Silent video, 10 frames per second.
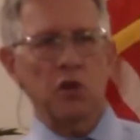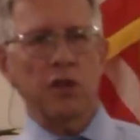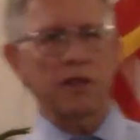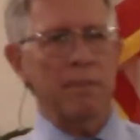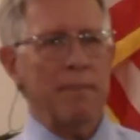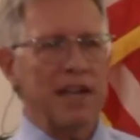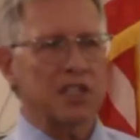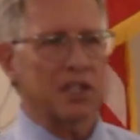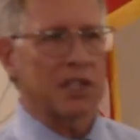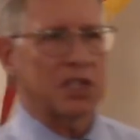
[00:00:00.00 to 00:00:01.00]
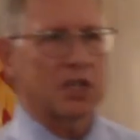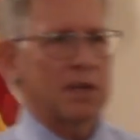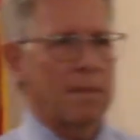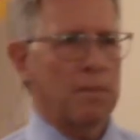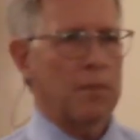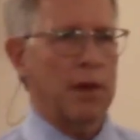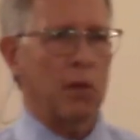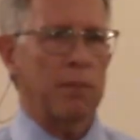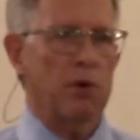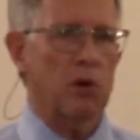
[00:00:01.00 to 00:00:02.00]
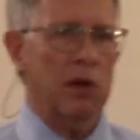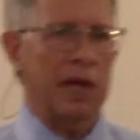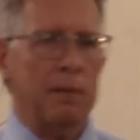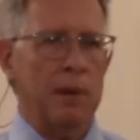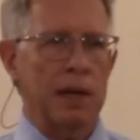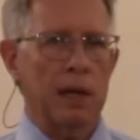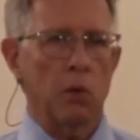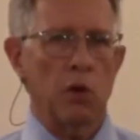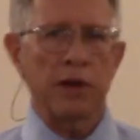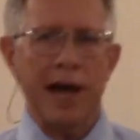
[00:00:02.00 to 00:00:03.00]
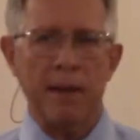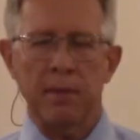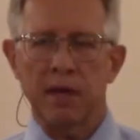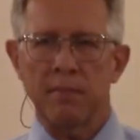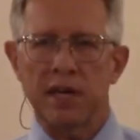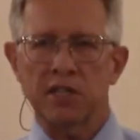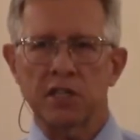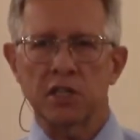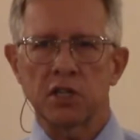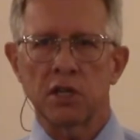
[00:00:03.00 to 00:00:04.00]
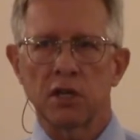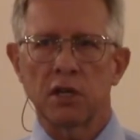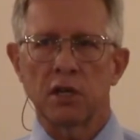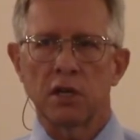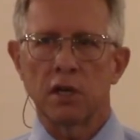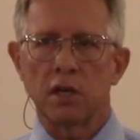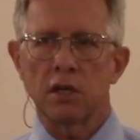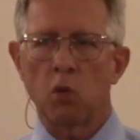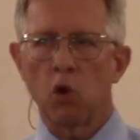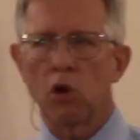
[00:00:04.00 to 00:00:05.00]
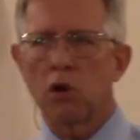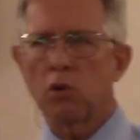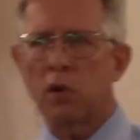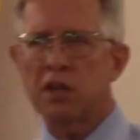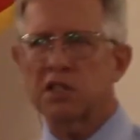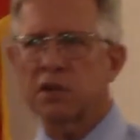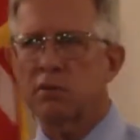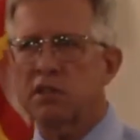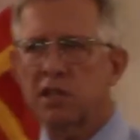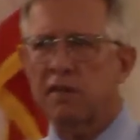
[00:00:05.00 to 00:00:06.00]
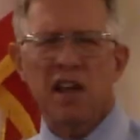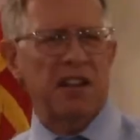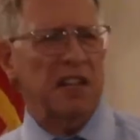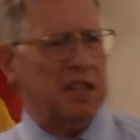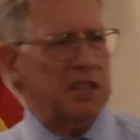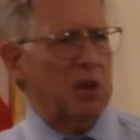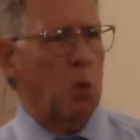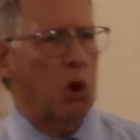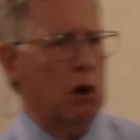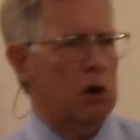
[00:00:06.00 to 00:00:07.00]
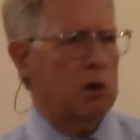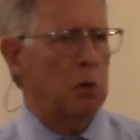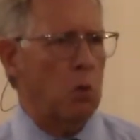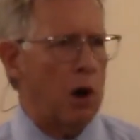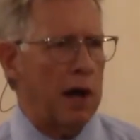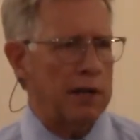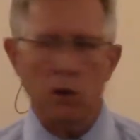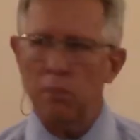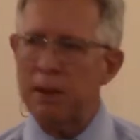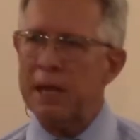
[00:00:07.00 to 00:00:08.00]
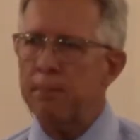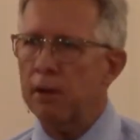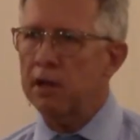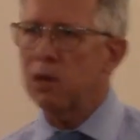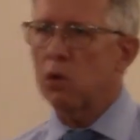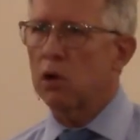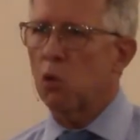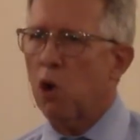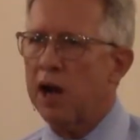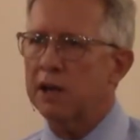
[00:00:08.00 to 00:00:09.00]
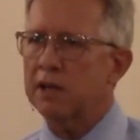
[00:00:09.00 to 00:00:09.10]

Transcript: that the message that we proclaim will not be a message the world wants to receive. Doesn't the world want, don't people in the world want to